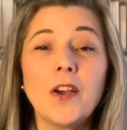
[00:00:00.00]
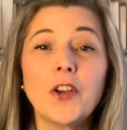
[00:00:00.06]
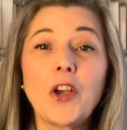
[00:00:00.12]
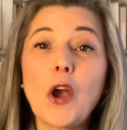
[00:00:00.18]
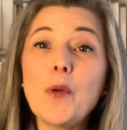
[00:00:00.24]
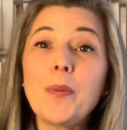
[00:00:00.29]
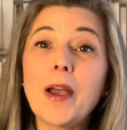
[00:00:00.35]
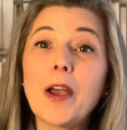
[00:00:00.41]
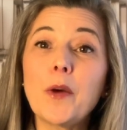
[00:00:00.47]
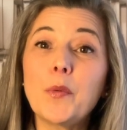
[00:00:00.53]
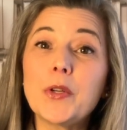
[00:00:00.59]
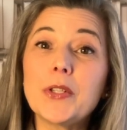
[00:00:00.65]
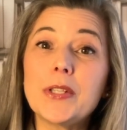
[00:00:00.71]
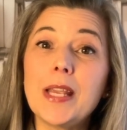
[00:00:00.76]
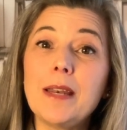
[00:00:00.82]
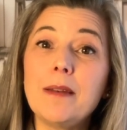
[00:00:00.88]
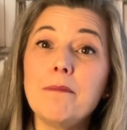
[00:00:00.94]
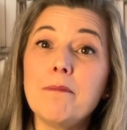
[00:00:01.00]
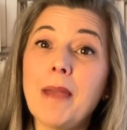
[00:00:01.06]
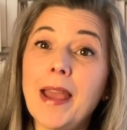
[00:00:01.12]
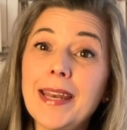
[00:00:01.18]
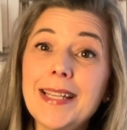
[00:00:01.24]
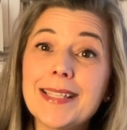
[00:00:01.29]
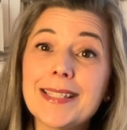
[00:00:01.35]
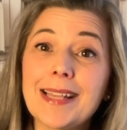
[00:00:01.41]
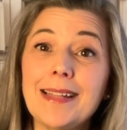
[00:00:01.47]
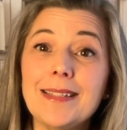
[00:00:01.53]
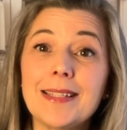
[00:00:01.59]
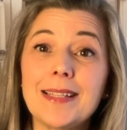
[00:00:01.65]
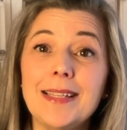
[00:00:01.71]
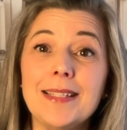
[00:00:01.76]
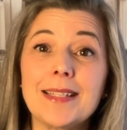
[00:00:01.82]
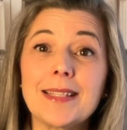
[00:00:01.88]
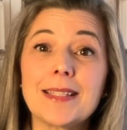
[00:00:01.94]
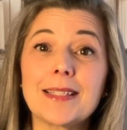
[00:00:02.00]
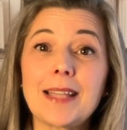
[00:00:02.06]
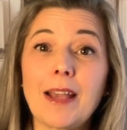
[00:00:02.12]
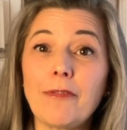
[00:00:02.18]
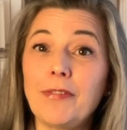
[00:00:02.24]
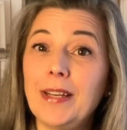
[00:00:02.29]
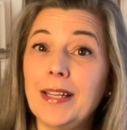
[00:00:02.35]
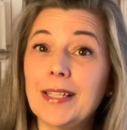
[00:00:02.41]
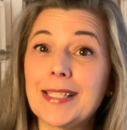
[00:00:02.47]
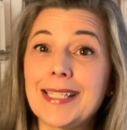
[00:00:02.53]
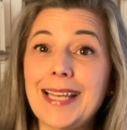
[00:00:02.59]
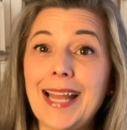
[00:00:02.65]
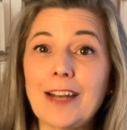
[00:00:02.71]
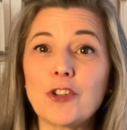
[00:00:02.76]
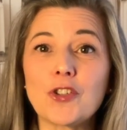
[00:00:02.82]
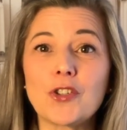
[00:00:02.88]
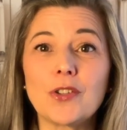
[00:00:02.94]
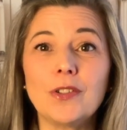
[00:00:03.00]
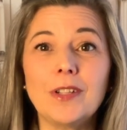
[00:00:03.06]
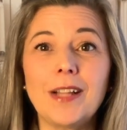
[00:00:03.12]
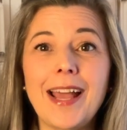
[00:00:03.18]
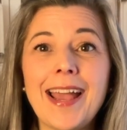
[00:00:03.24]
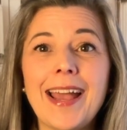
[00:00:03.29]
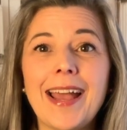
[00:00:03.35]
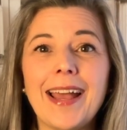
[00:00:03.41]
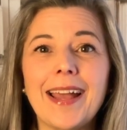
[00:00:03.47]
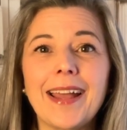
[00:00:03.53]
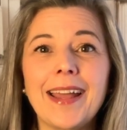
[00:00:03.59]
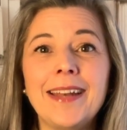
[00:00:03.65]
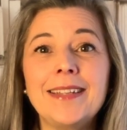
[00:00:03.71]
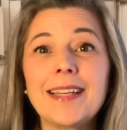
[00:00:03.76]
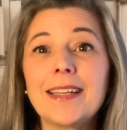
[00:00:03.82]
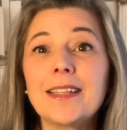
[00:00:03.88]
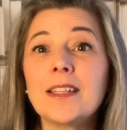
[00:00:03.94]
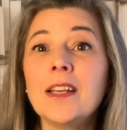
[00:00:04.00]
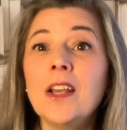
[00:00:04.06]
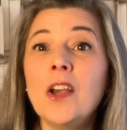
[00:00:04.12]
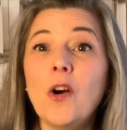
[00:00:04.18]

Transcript: Gaubert was in many senses Taffanel's natural heir and had